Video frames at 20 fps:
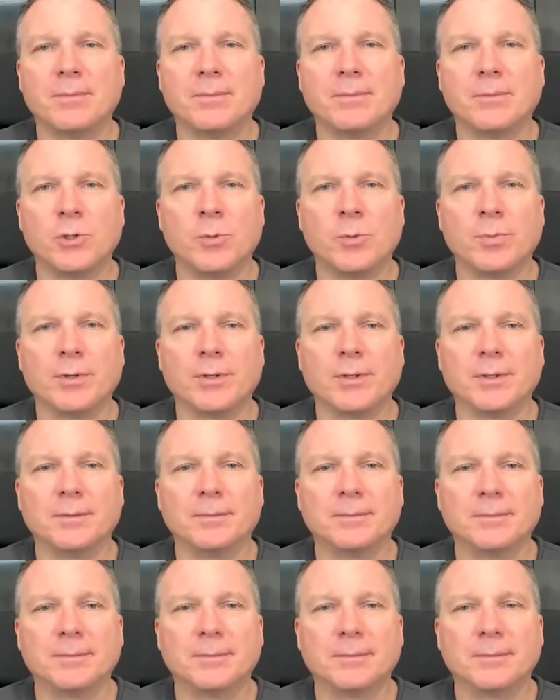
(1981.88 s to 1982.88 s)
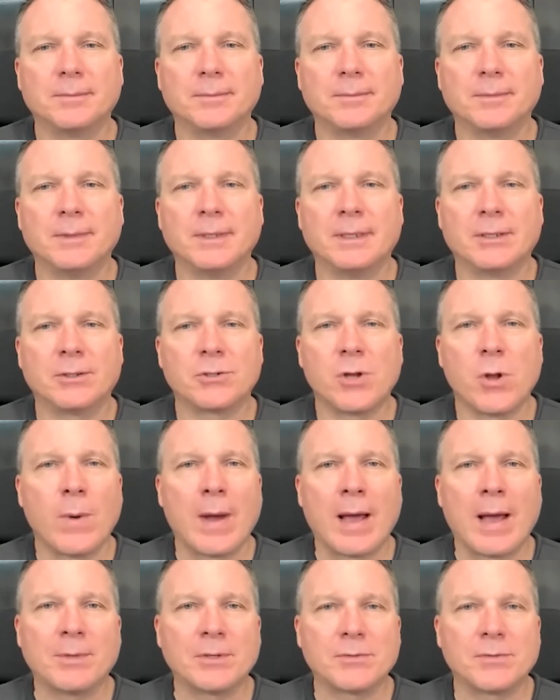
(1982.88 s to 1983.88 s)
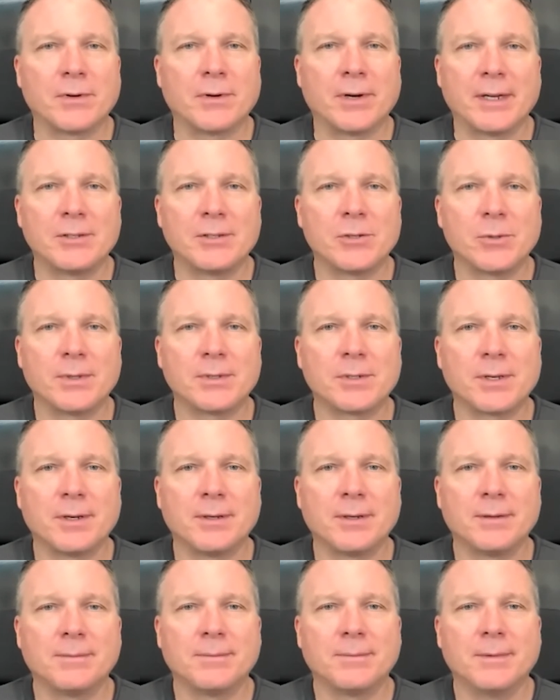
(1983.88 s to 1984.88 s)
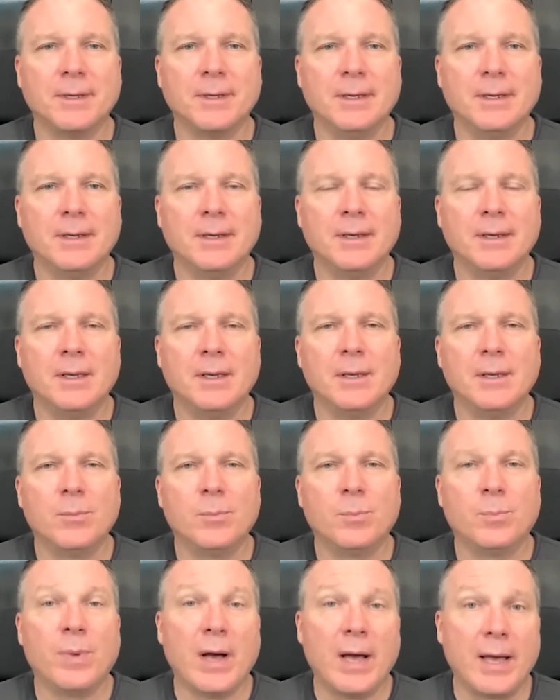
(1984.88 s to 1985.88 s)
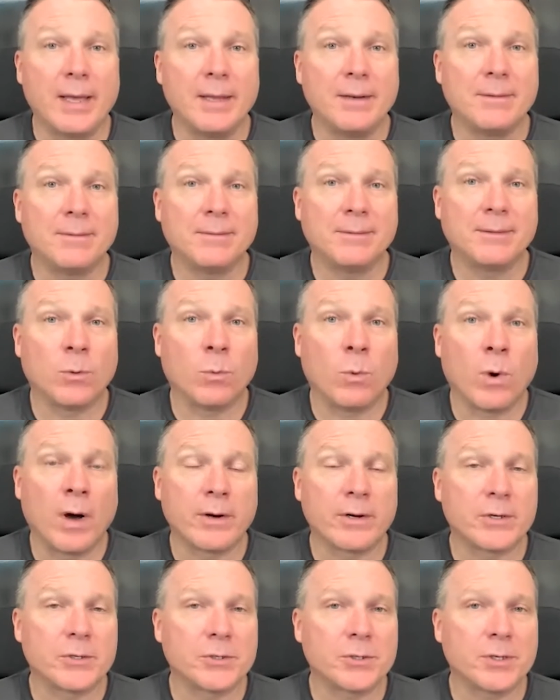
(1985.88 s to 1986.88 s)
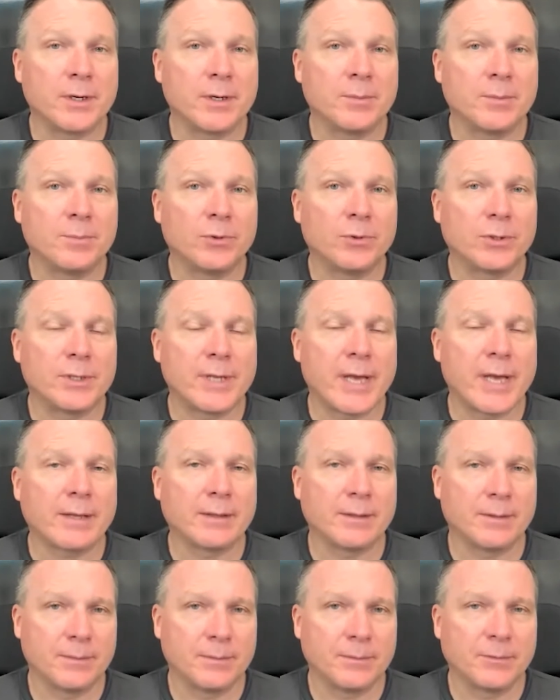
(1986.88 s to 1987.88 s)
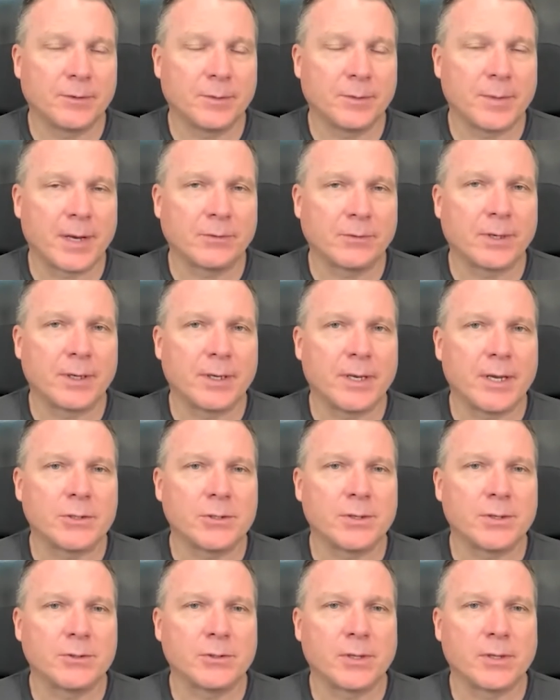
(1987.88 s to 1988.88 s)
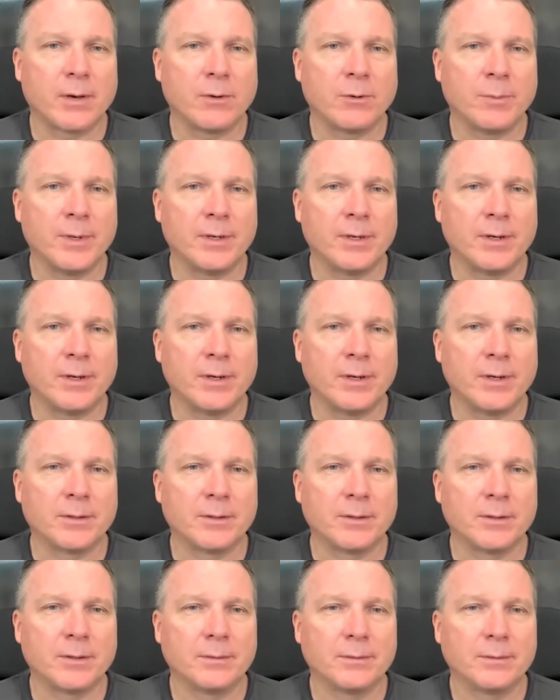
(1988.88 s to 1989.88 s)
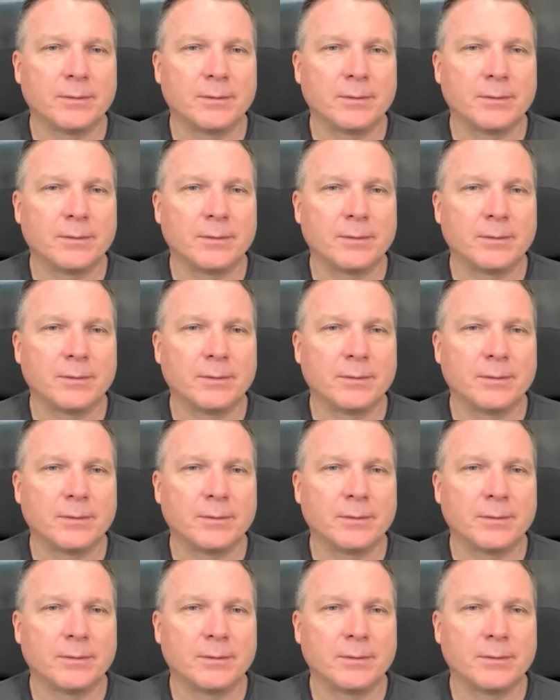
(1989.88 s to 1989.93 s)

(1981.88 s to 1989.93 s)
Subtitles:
Jupiter, and there's no atmosphere, right? So but the water is going to protect them from that radiation. So that would be another.